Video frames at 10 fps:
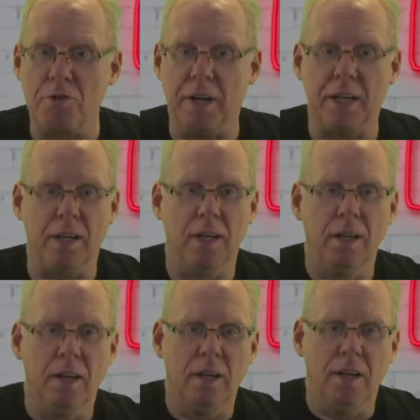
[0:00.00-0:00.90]
trick.
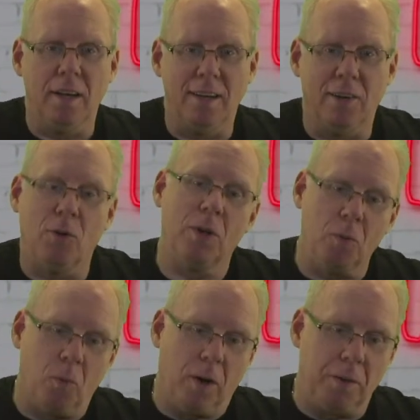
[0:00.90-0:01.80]
Only
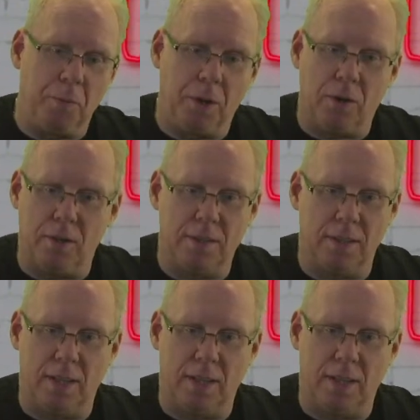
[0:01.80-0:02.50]
one, because